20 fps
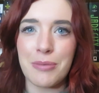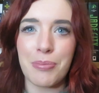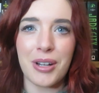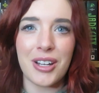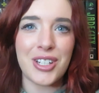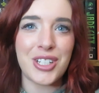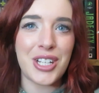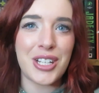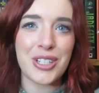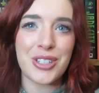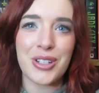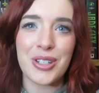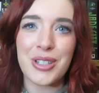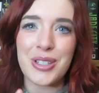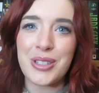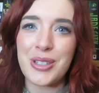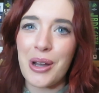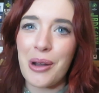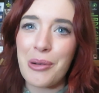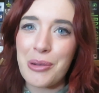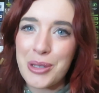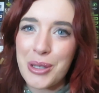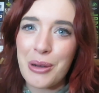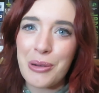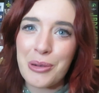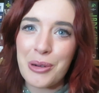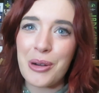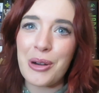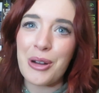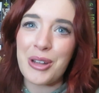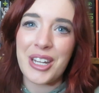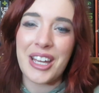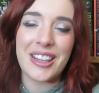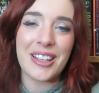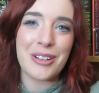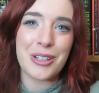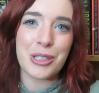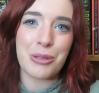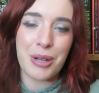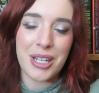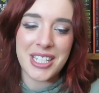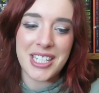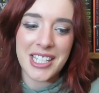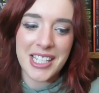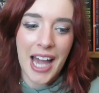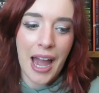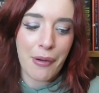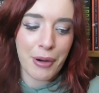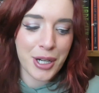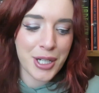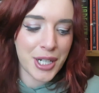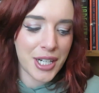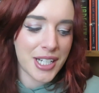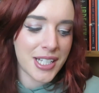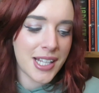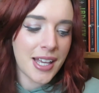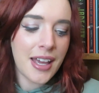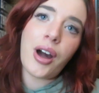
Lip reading: because she's just so, so good at those twisty characters.